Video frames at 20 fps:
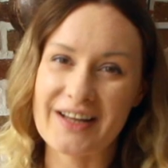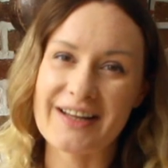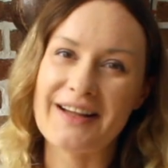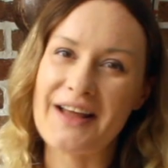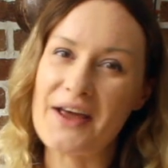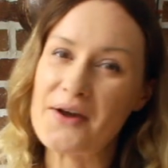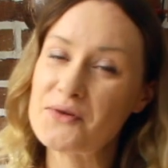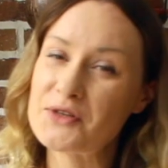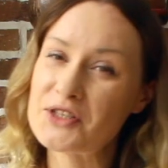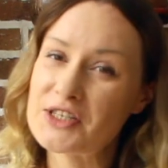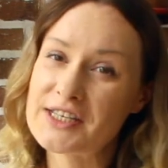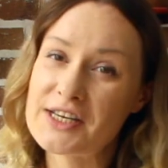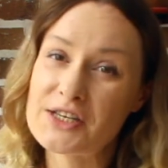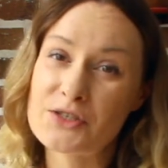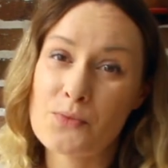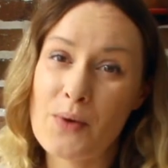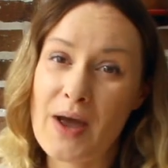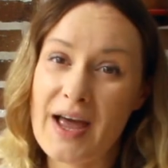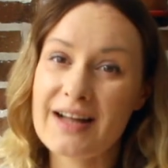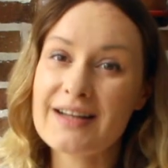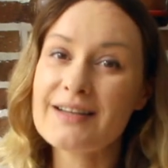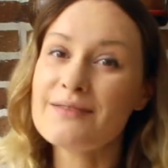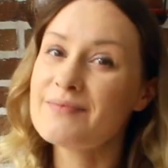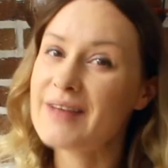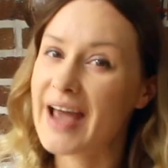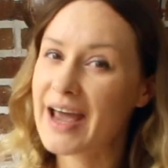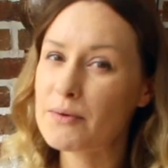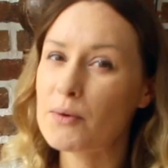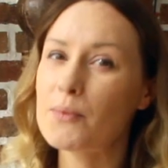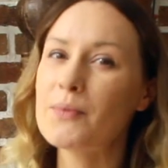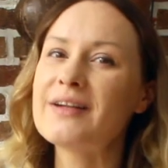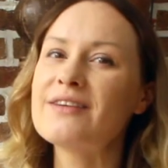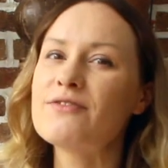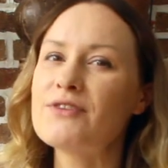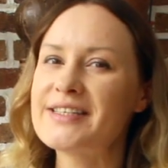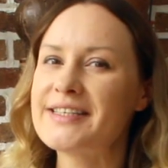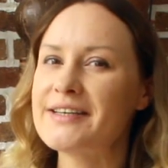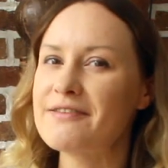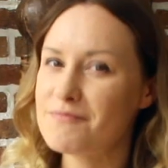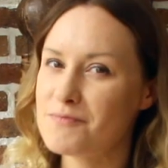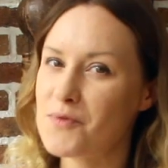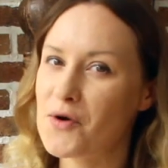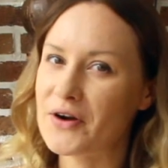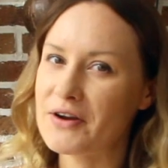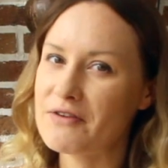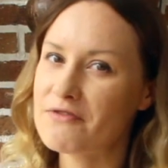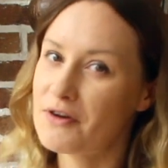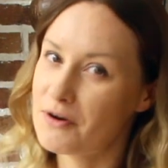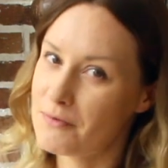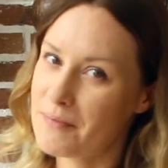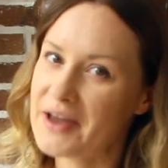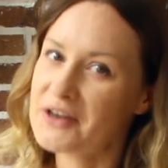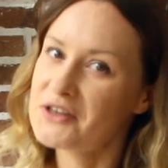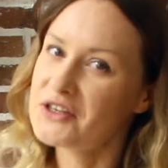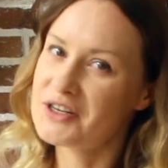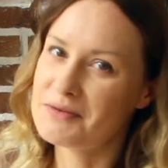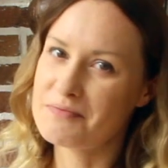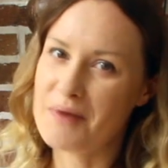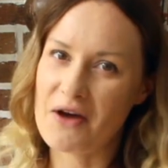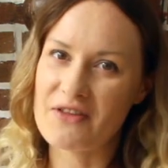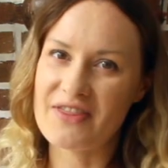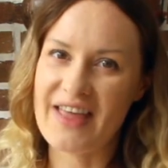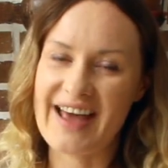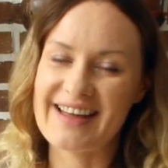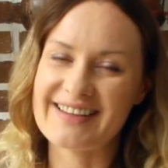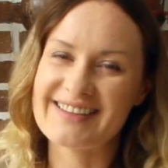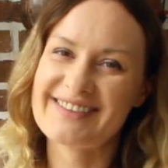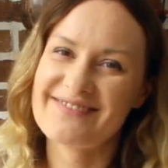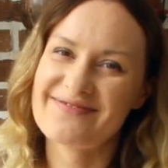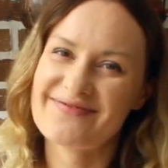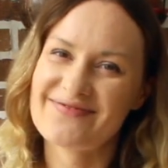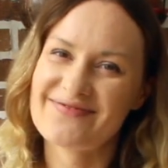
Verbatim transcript: other languages as well, and we will receive more information about that.